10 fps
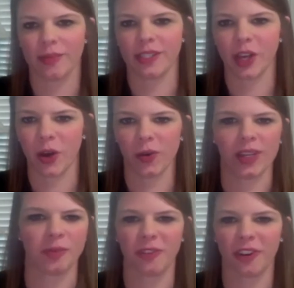So
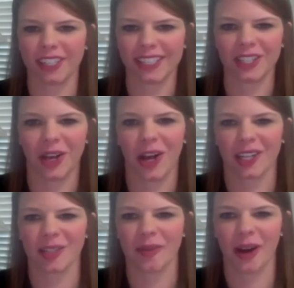as we've already
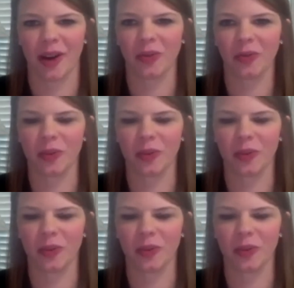talked about,